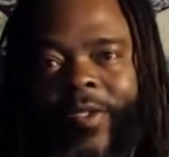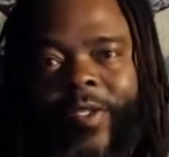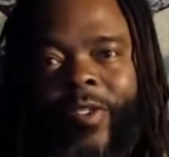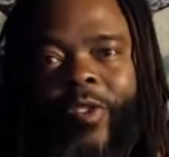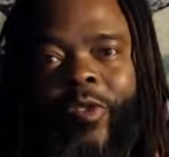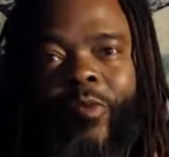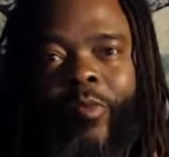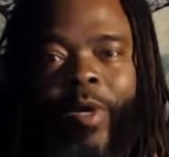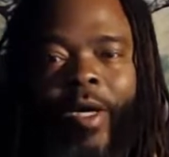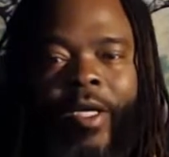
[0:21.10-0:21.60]
that
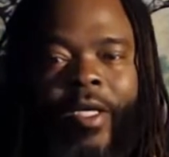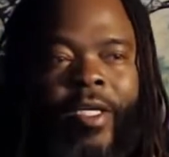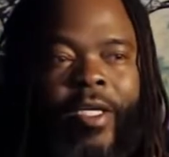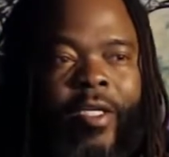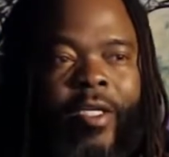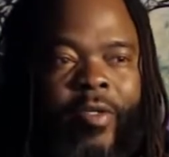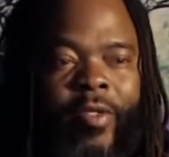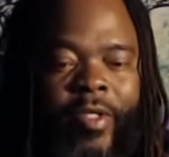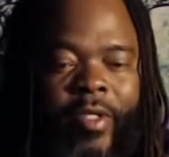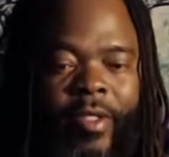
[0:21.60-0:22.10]
you might
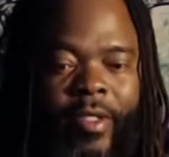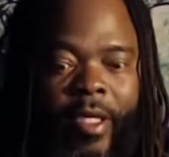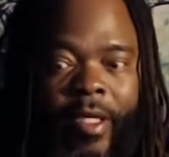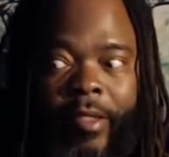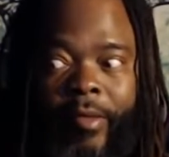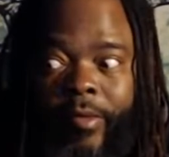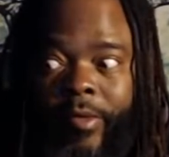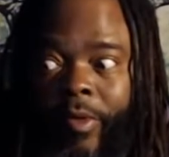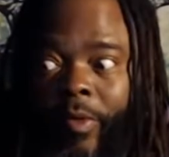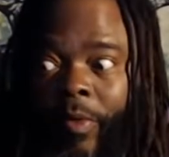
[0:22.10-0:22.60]
hear. It's like
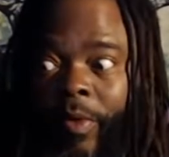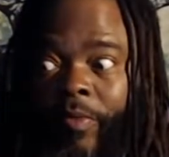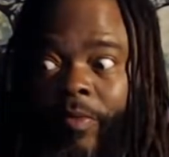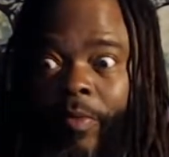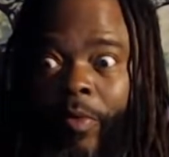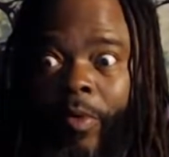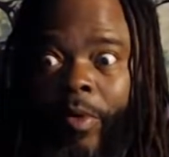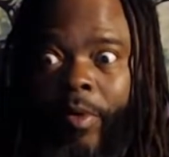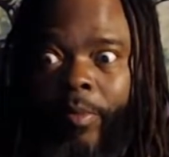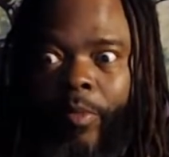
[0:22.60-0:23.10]
3,
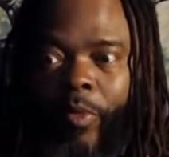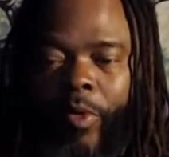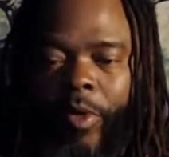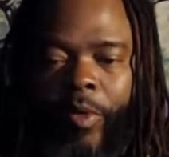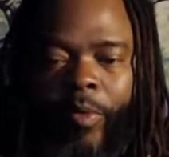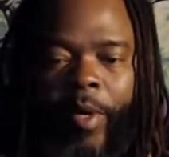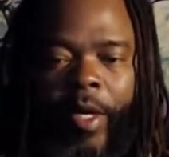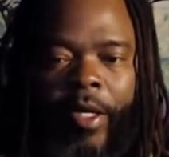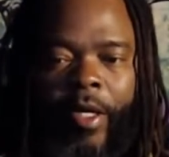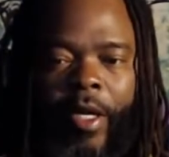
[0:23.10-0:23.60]
4 in the morning
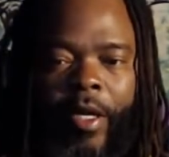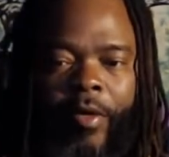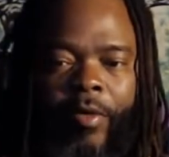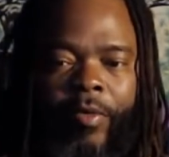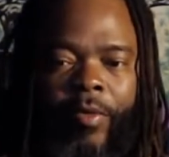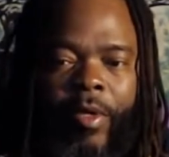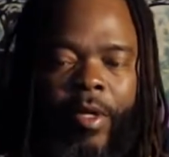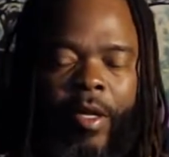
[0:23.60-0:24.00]
right now.